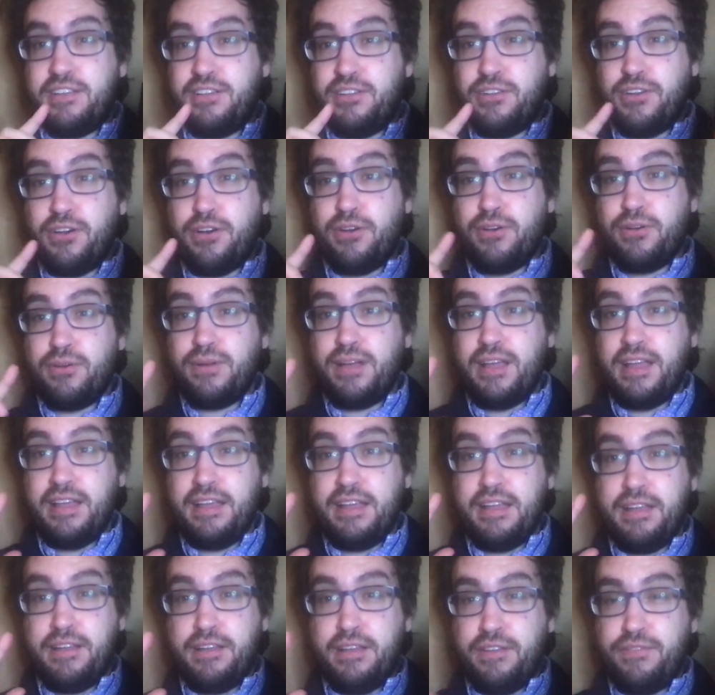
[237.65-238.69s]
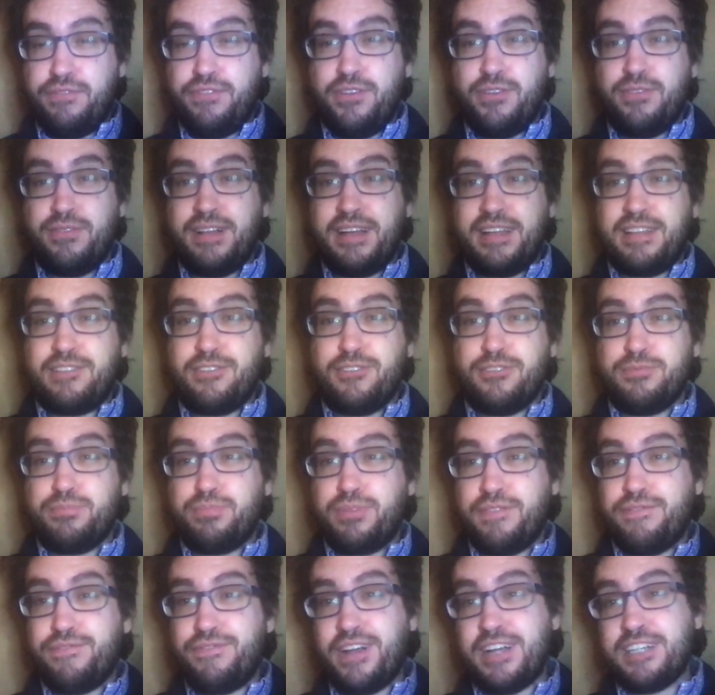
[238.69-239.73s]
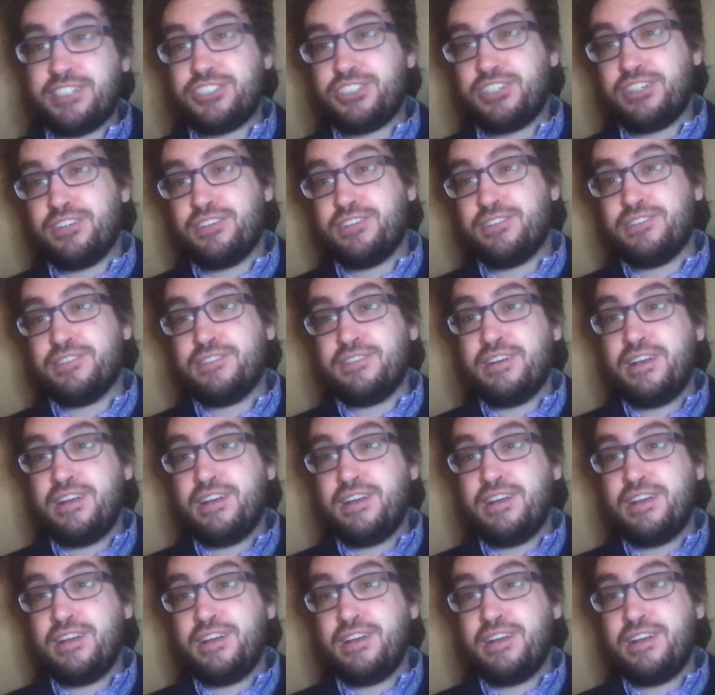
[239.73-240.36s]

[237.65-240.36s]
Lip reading: if you like those professional